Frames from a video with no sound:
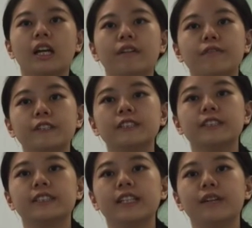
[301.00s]
And first
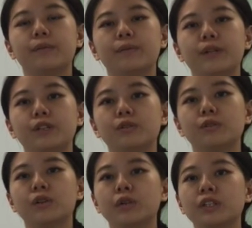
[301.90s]
step, when you
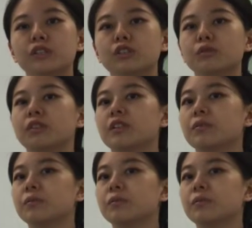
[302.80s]
go into a